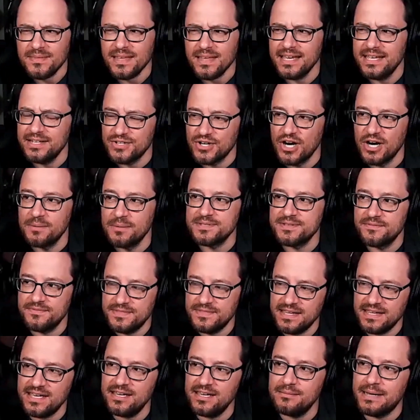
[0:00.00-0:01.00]
in terms of
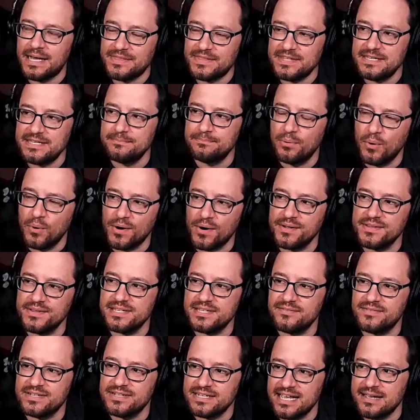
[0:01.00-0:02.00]
thinking about the importance
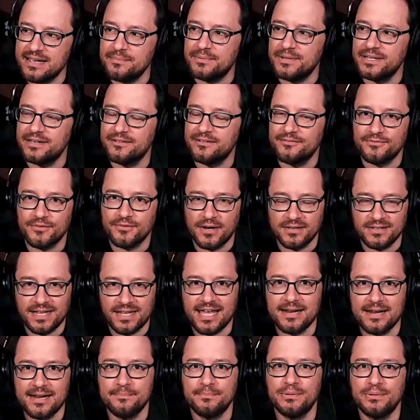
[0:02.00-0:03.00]
of enabling
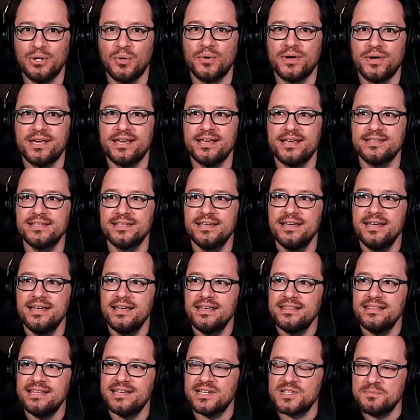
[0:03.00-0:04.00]
frontline employees,
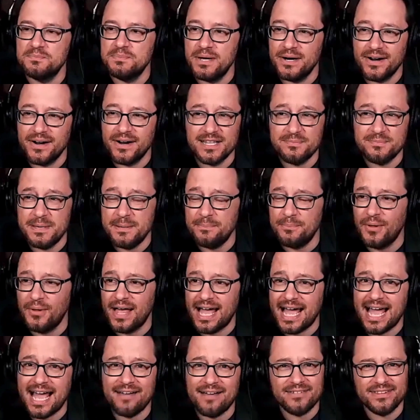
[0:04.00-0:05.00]
the experience people
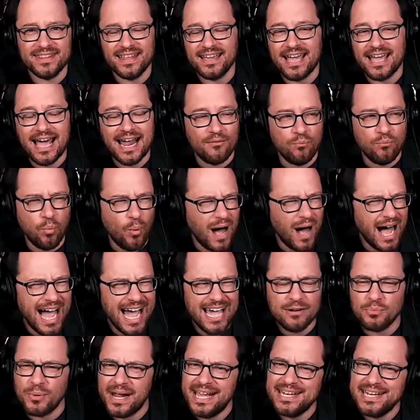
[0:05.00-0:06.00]
have, and that kind of
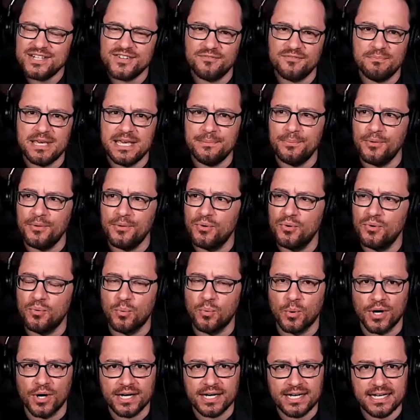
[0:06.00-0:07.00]
wide range of people who
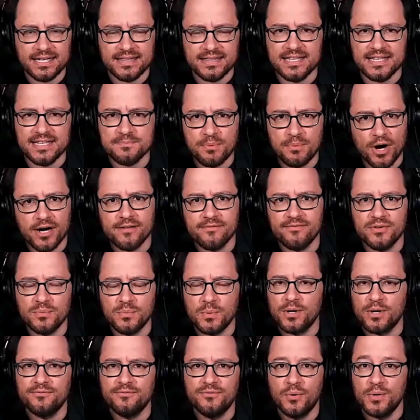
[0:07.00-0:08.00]
work in this part of the
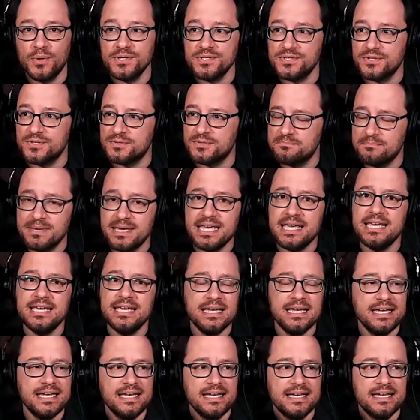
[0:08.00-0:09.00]
workforce. There's
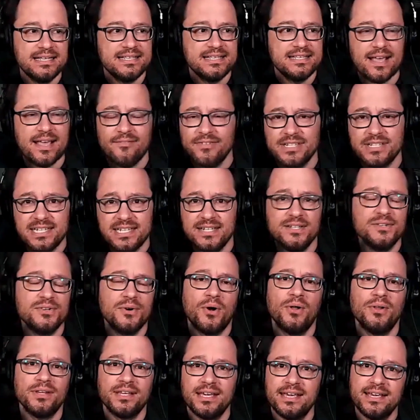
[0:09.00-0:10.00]
me,
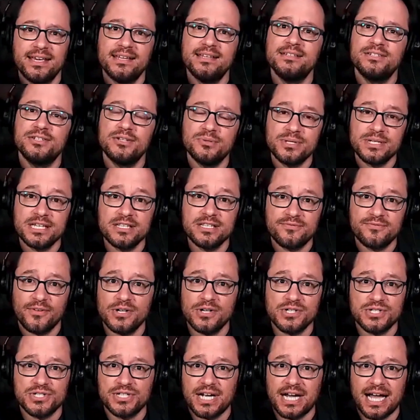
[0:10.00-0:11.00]
17-year-old kid doing his
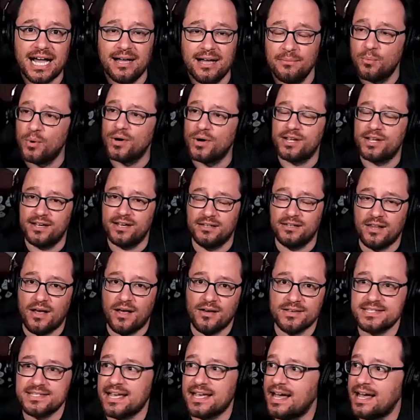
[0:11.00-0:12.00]
first job, working
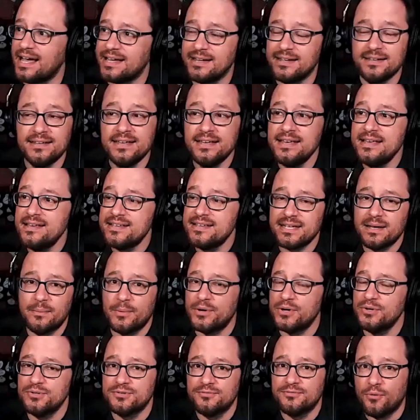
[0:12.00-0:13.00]
alongside
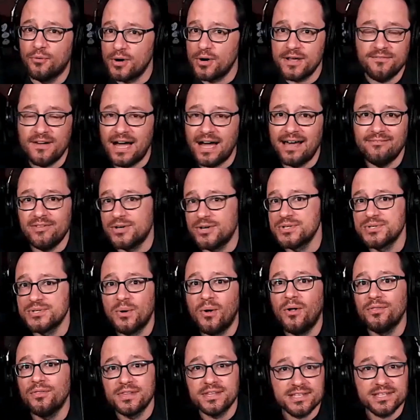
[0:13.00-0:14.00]
someone who's 45 years
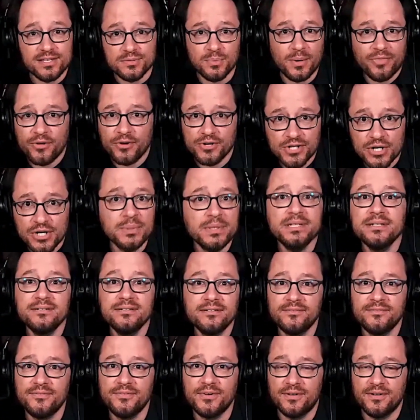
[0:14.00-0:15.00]
old, and this is what they're
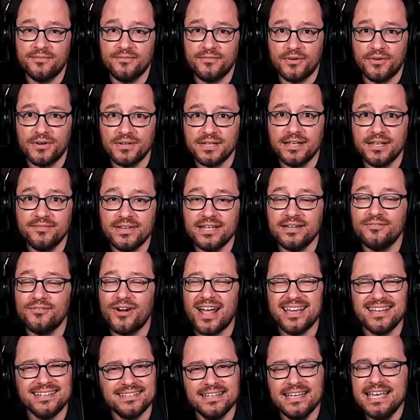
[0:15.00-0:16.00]
doing for a living,
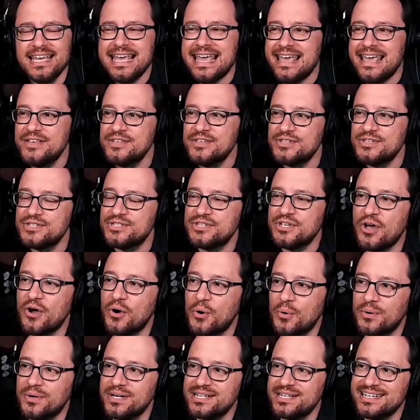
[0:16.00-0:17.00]
right?
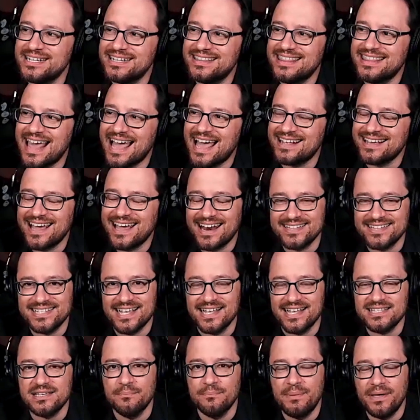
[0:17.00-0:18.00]
So that kind of
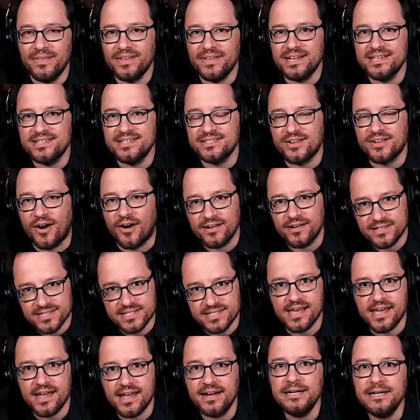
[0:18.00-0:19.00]
sensibility starts
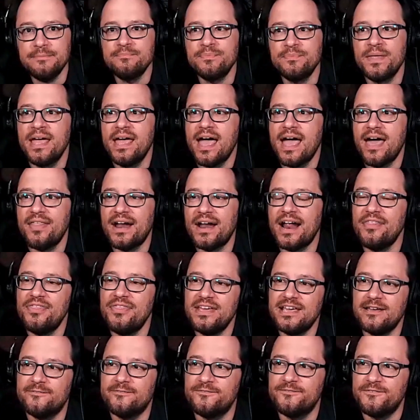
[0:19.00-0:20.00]
there. And then I
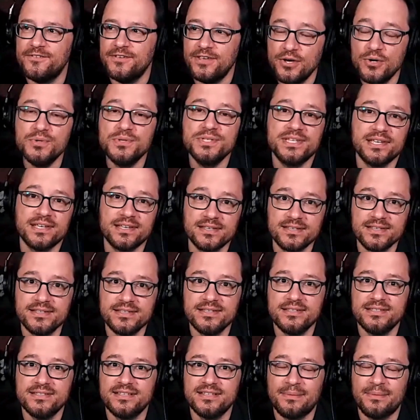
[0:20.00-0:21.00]
think it
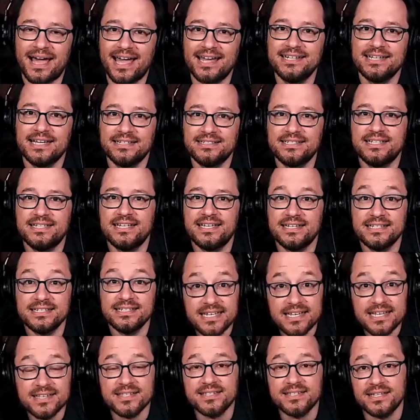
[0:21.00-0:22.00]
fuses to my identity at
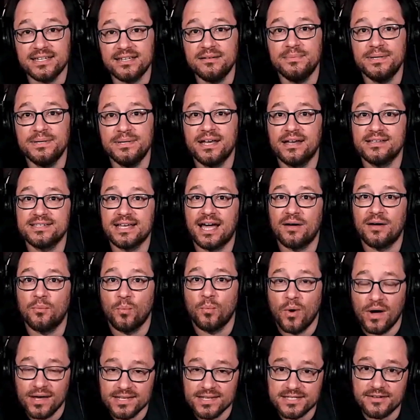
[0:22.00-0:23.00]
Disney, because I
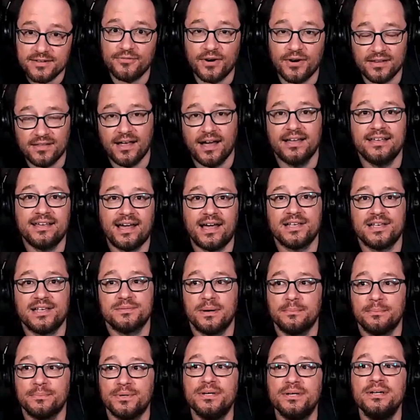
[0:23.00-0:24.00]
was a frontline cast
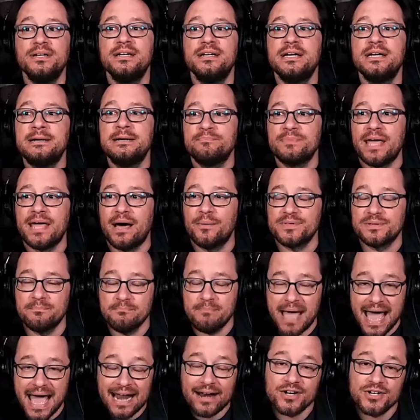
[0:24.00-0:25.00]
member. I was a
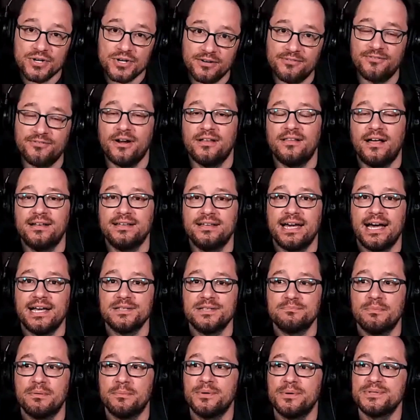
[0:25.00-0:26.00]
manager of frontline
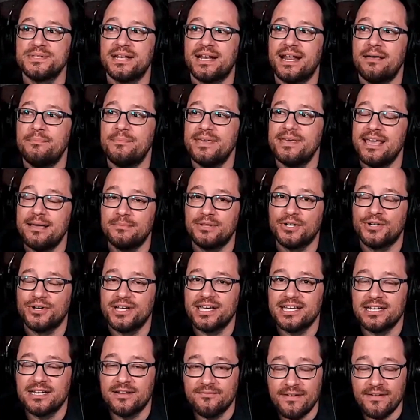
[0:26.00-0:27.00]
cast members, and I became
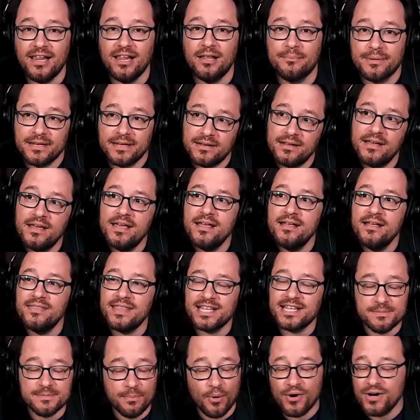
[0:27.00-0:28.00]
learning and development
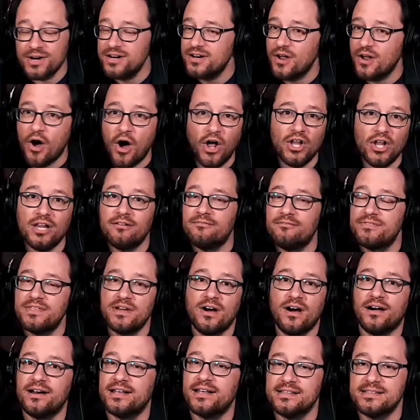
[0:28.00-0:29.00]
that supported all of the
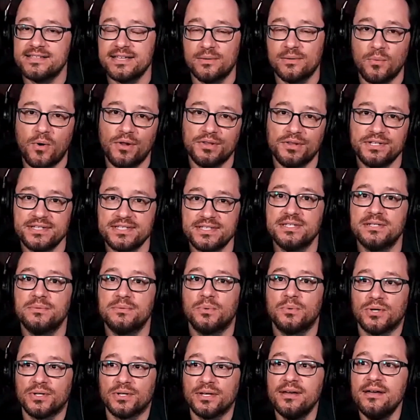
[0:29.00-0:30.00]
audience at Walt Disney
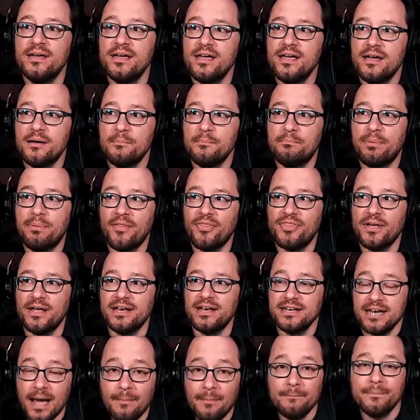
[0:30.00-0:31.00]
World. But the
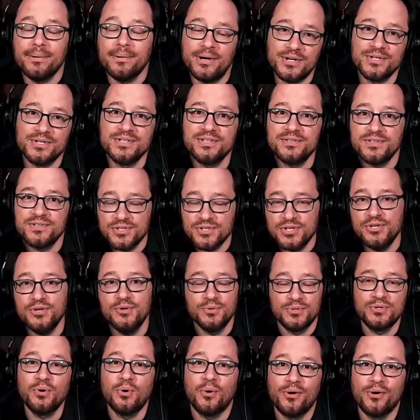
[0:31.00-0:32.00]
numbers
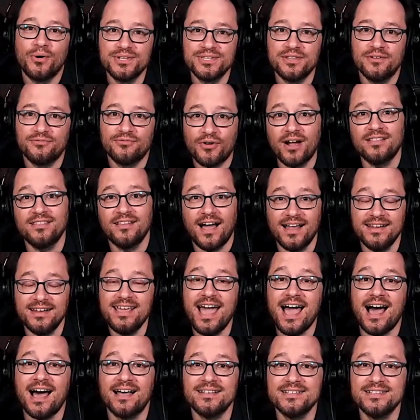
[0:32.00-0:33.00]
skew towards the frontline
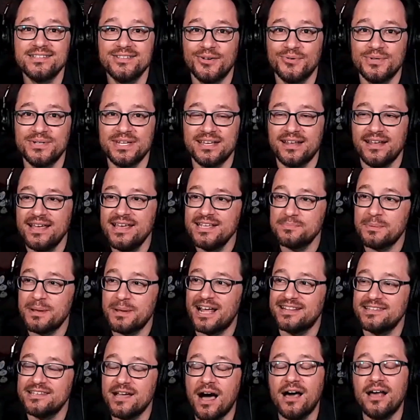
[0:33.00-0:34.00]
cast. So
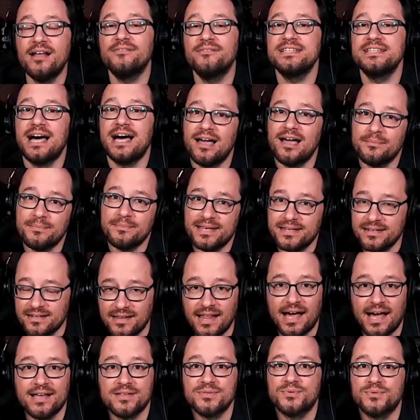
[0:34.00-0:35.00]
spent a ton of time in
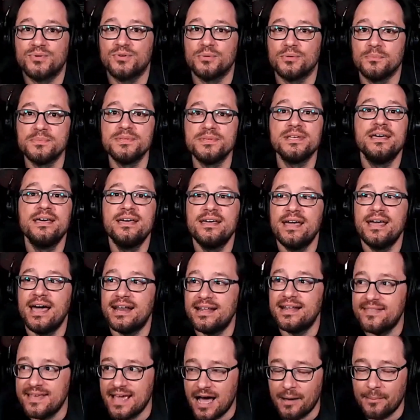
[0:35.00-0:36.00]
classrooms
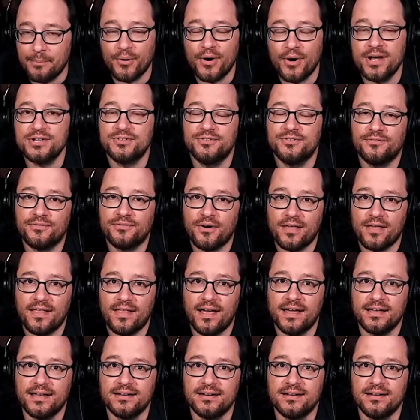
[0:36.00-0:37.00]
and in the operational
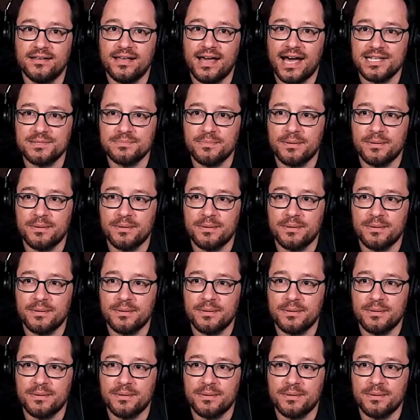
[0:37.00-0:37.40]
frontline cast